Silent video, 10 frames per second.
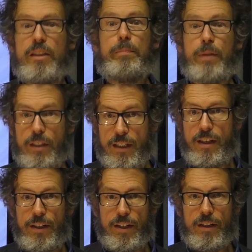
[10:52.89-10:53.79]
it's pretty
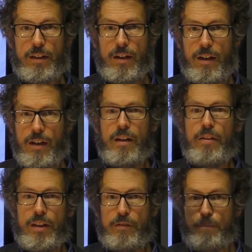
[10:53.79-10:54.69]
clear
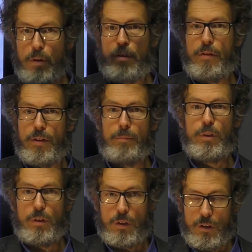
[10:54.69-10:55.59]
that if both of them